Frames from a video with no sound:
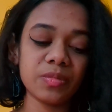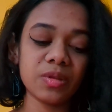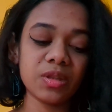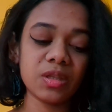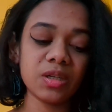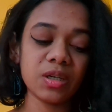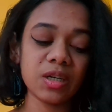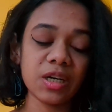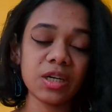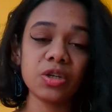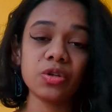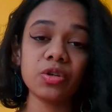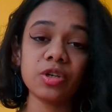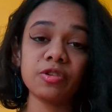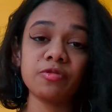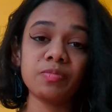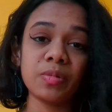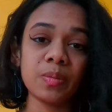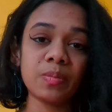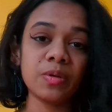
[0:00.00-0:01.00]
the greater good
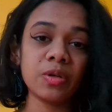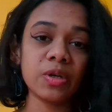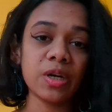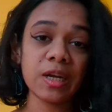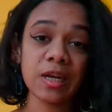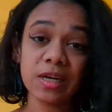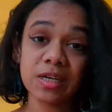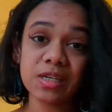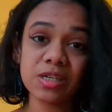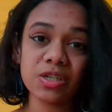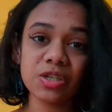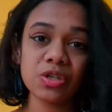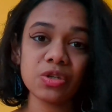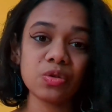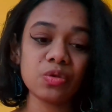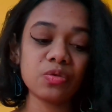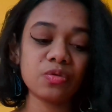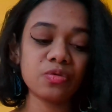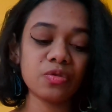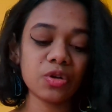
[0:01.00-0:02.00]
of people connected to
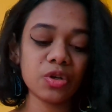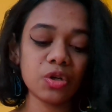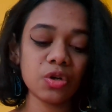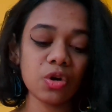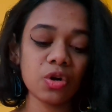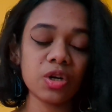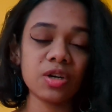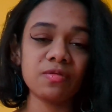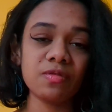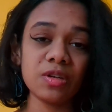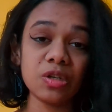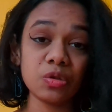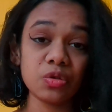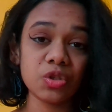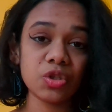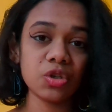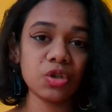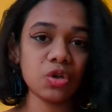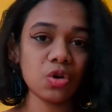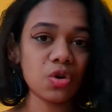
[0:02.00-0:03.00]
you, for your
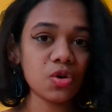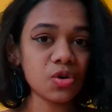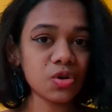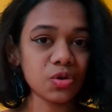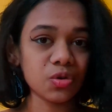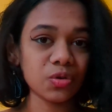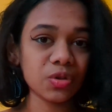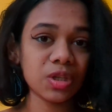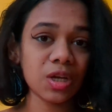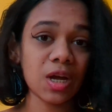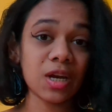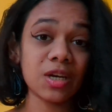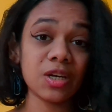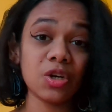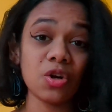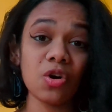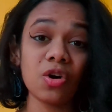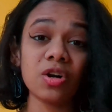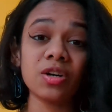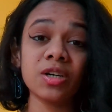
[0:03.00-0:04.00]
evolution, your growth, and
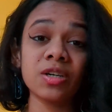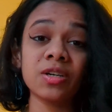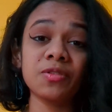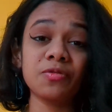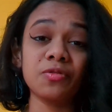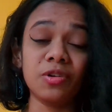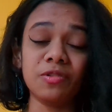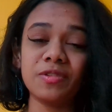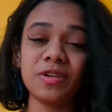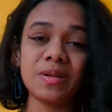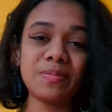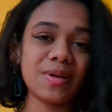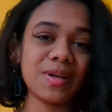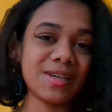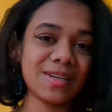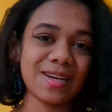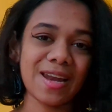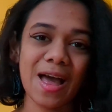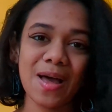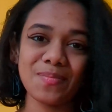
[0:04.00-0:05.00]
your fulfillment
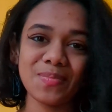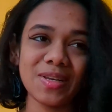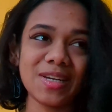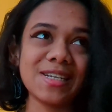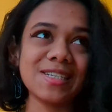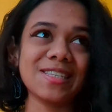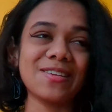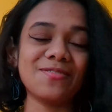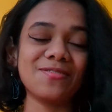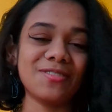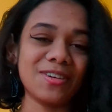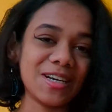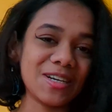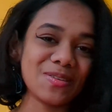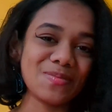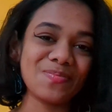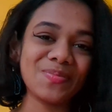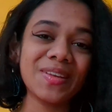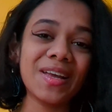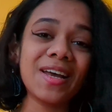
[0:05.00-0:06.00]
and happiness and
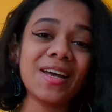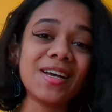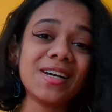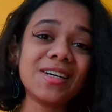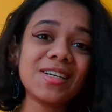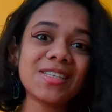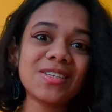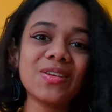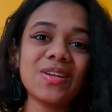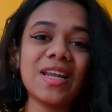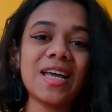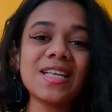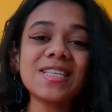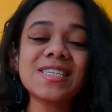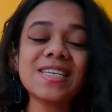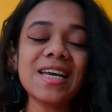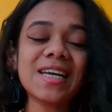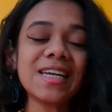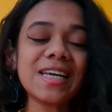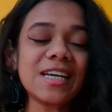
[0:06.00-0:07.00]
freedom. So let's
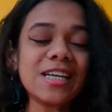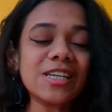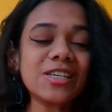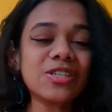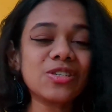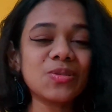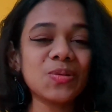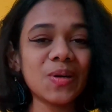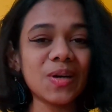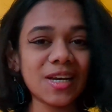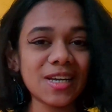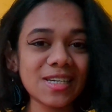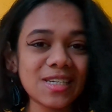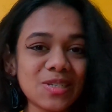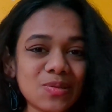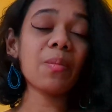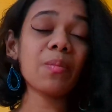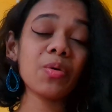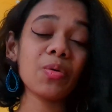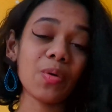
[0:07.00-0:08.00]
get into it.
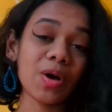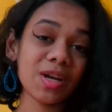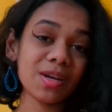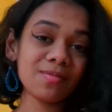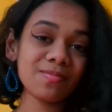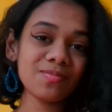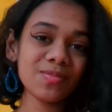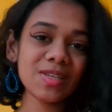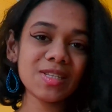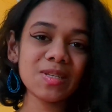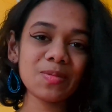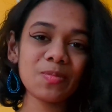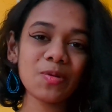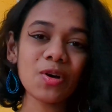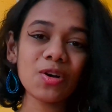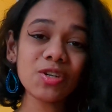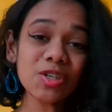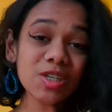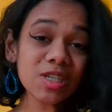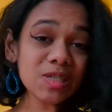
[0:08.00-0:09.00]
Number one, the
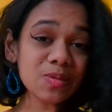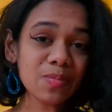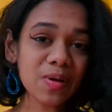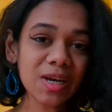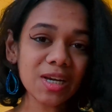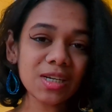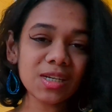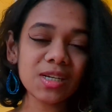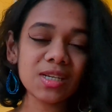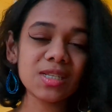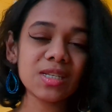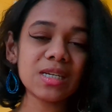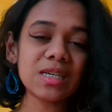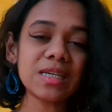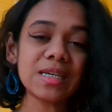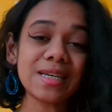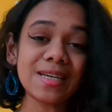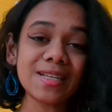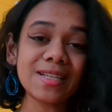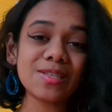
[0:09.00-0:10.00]
subconscious mind is a
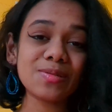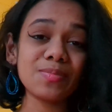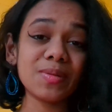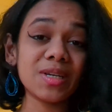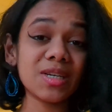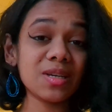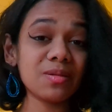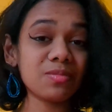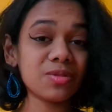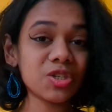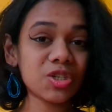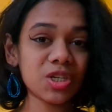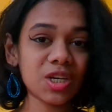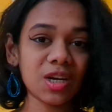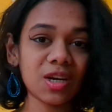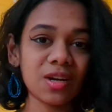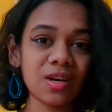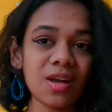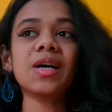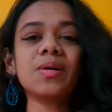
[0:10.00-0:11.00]
needs meeting
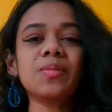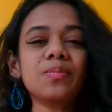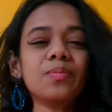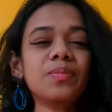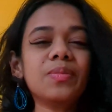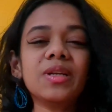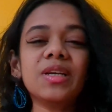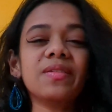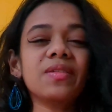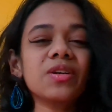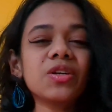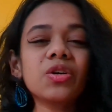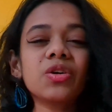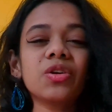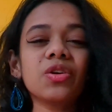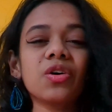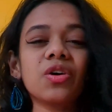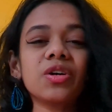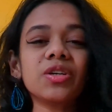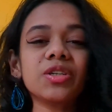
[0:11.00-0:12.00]
machine. Believe it or
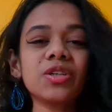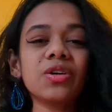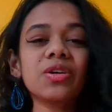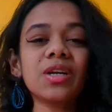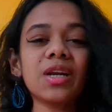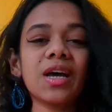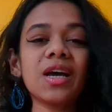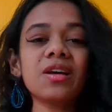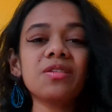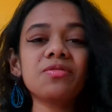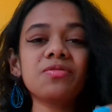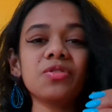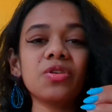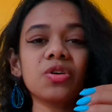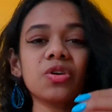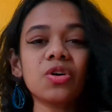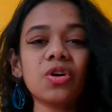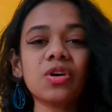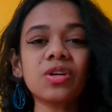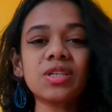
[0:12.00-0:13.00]
not, your life, you're
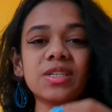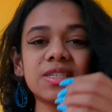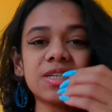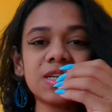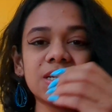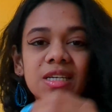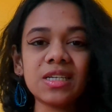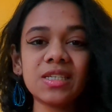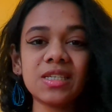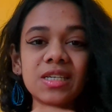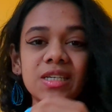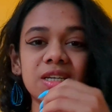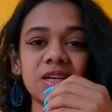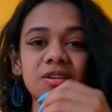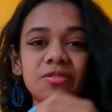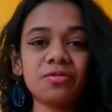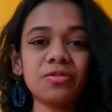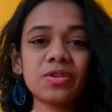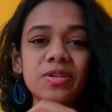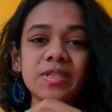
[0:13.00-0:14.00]
constantly seeking
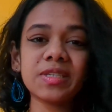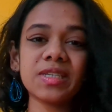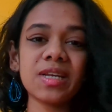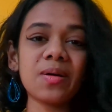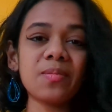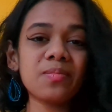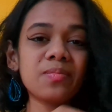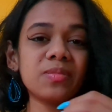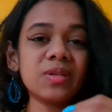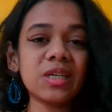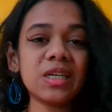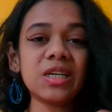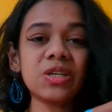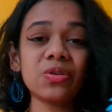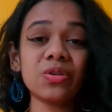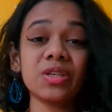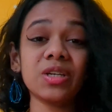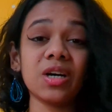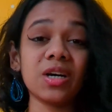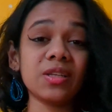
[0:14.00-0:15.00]
for some need
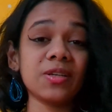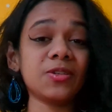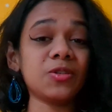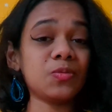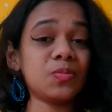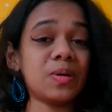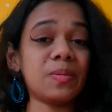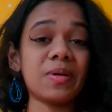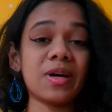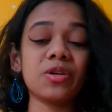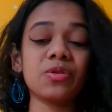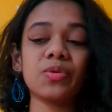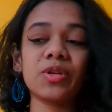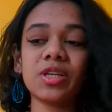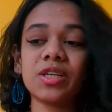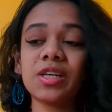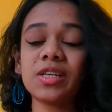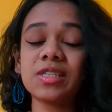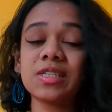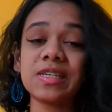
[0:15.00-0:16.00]
or the other to be met, whether
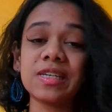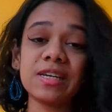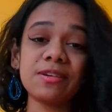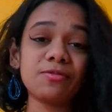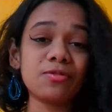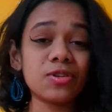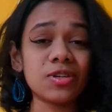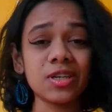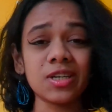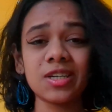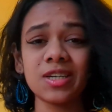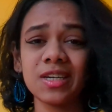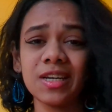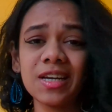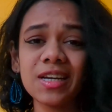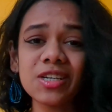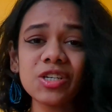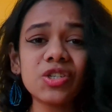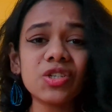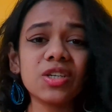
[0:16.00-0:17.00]
that's the need for
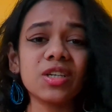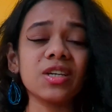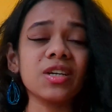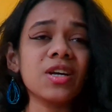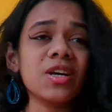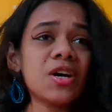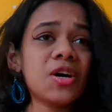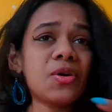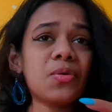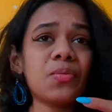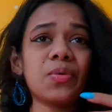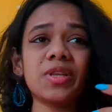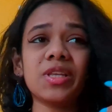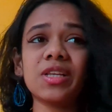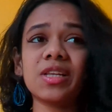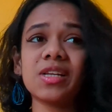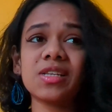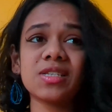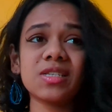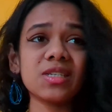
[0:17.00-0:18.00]
recreation, whether
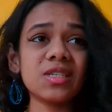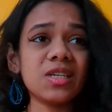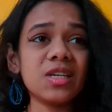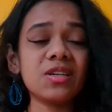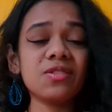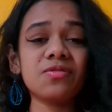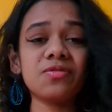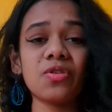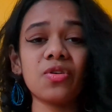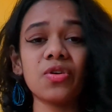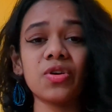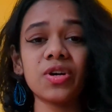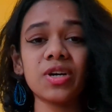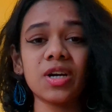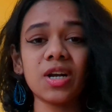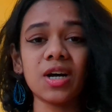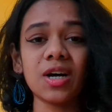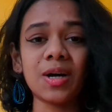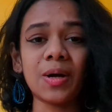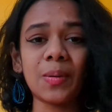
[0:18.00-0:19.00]
that's the need for
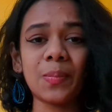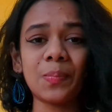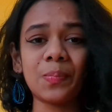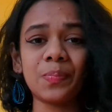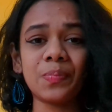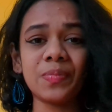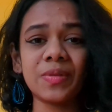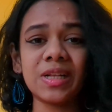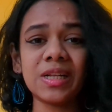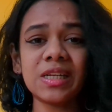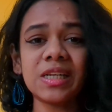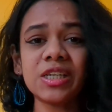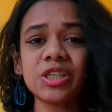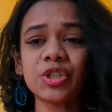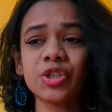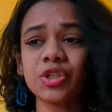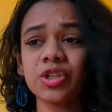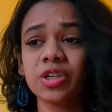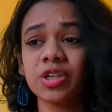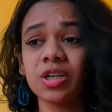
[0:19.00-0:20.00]

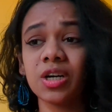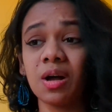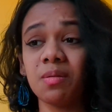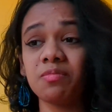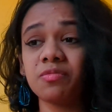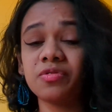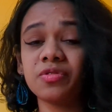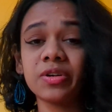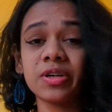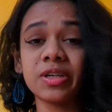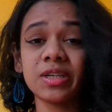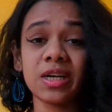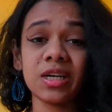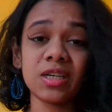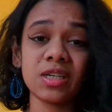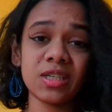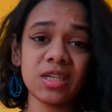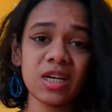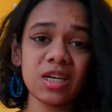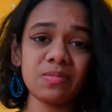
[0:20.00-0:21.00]
leisure, comfort,
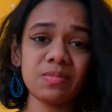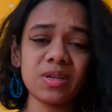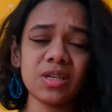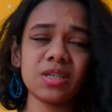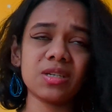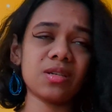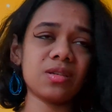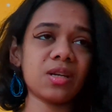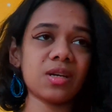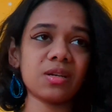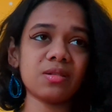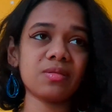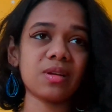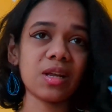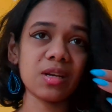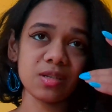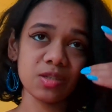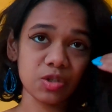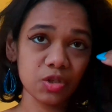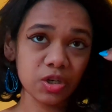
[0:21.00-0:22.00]
entertainment, and
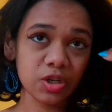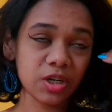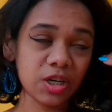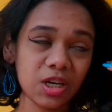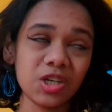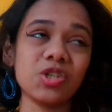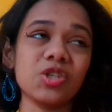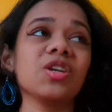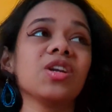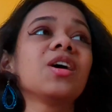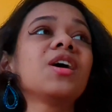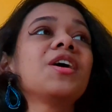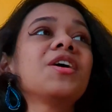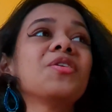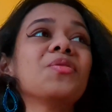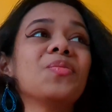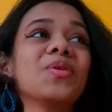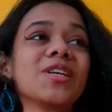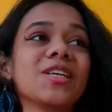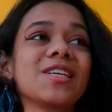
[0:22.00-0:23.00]
that is recreation,
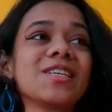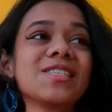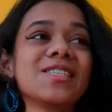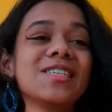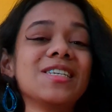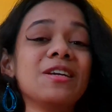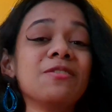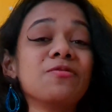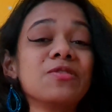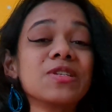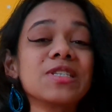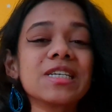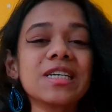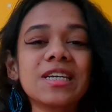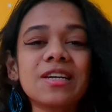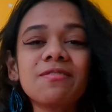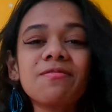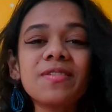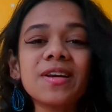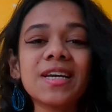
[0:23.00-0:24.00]
whether it's the need for
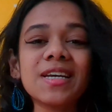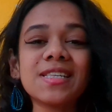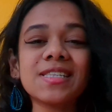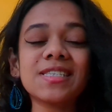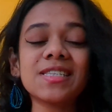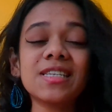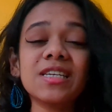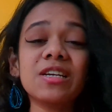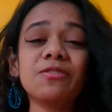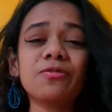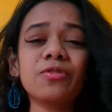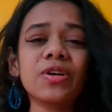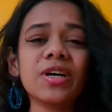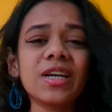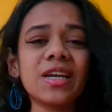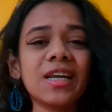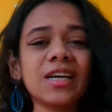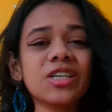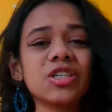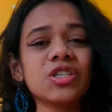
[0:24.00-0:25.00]
significance, the need for
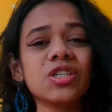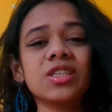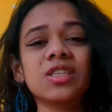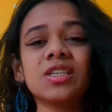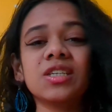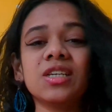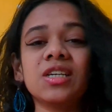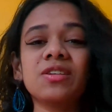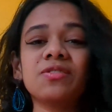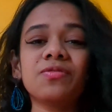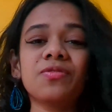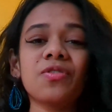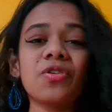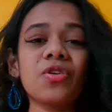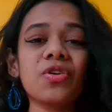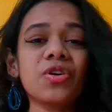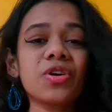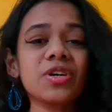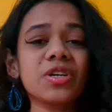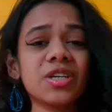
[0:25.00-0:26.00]
connection, the need
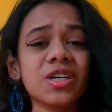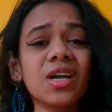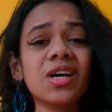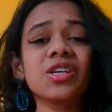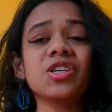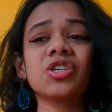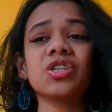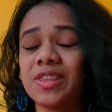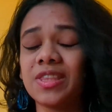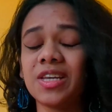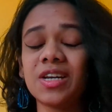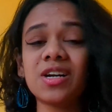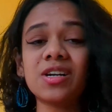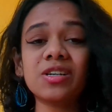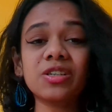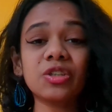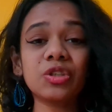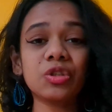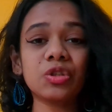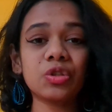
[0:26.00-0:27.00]
for touch. There
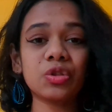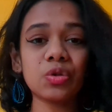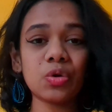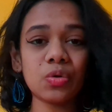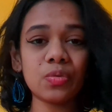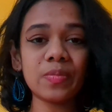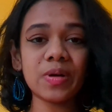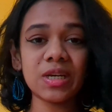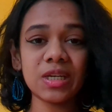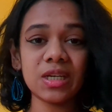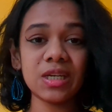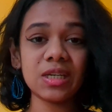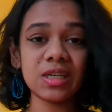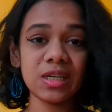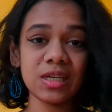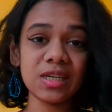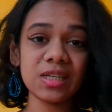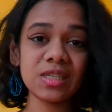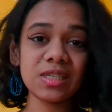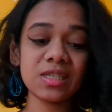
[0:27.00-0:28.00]
are so many
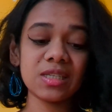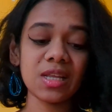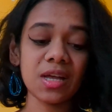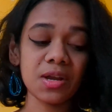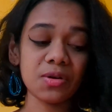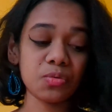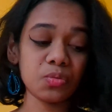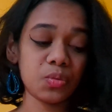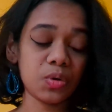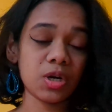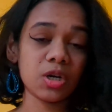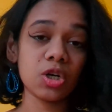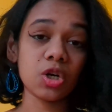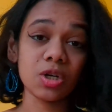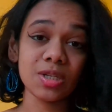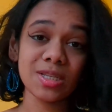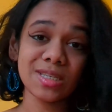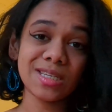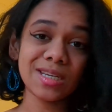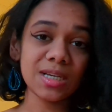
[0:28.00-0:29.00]
needs that we are
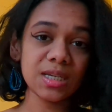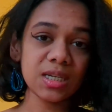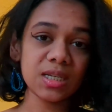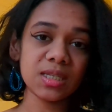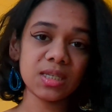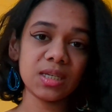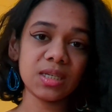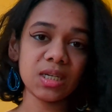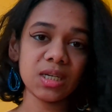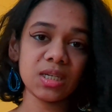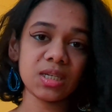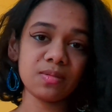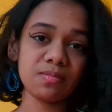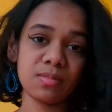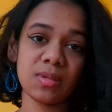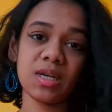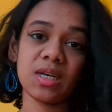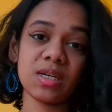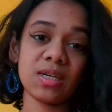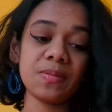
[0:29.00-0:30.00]
constantly seeking to
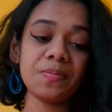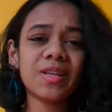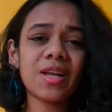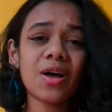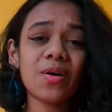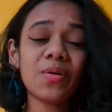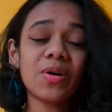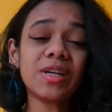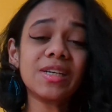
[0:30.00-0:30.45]
meet. Now,